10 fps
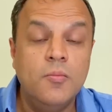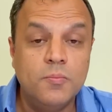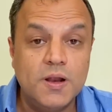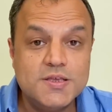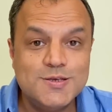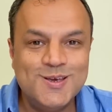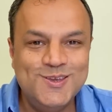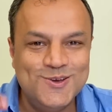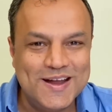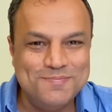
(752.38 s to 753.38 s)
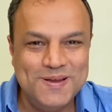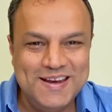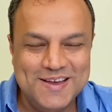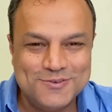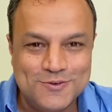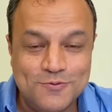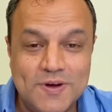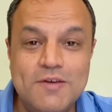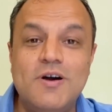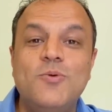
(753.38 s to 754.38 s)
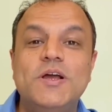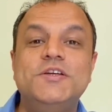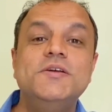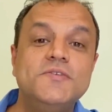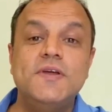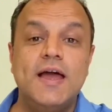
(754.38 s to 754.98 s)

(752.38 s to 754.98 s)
Plus, you get PDFs of Viva questions